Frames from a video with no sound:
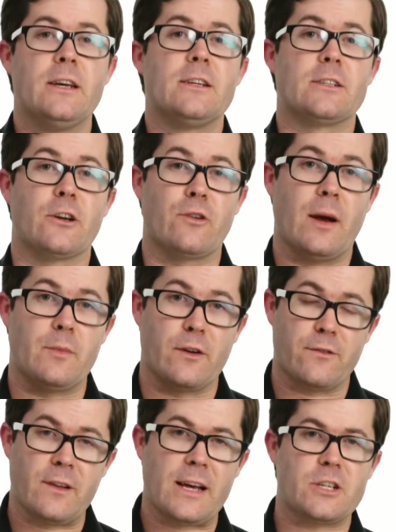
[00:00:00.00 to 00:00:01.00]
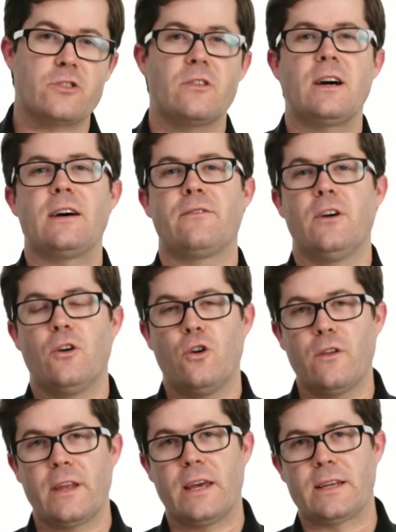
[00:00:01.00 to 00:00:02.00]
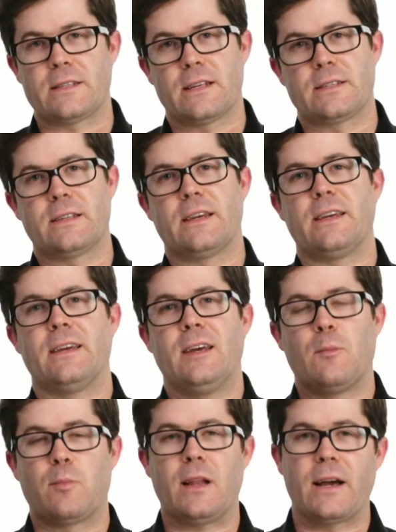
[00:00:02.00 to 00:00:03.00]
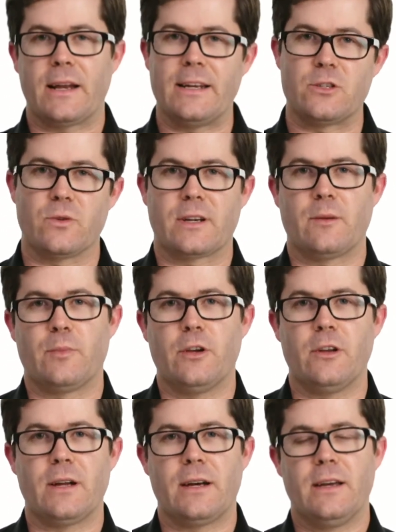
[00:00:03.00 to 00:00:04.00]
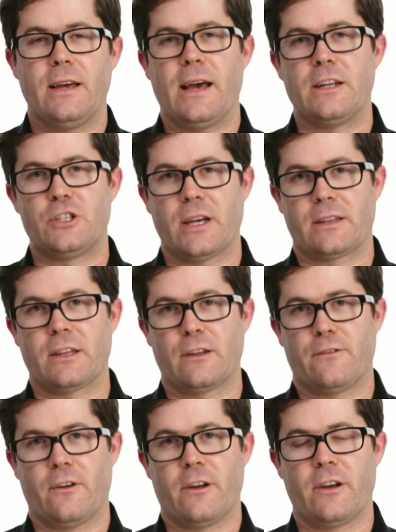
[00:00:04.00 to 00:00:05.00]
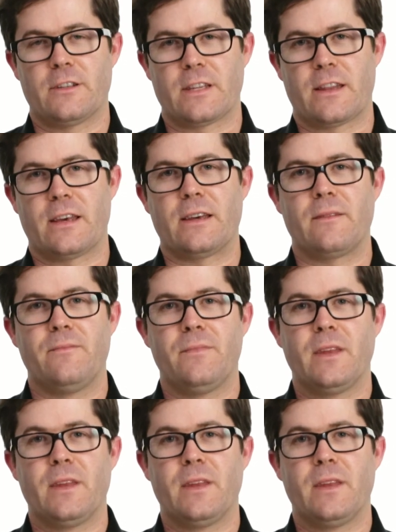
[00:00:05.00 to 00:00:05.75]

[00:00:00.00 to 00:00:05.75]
So grab your flash drive or the SSD, plug it into a computer and check that the photos are there.